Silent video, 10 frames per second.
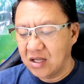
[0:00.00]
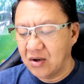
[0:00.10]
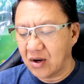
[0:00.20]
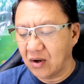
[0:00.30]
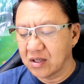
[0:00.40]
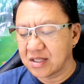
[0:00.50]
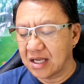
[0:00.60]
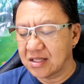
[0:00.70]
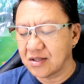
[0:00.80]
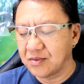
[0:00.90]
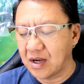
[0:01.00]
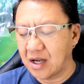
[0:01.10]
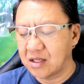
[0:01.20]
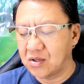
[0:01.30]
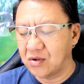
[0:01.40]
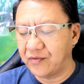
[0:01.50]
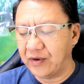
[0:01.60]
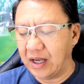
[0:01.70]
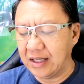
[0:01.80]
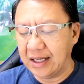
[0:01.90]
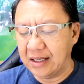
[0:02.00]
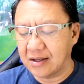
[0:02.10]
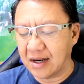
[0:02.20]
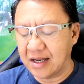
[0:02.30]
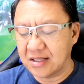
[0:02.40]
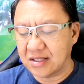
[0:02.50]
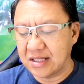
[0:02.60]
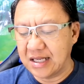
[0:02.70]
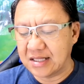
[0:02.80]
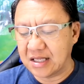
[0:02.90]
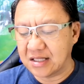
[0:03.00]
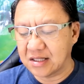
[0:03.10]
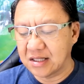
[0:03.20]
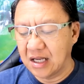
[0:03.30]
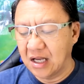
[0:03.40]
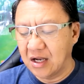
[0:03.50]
"You are all sons of God through faith in Christ Jesus.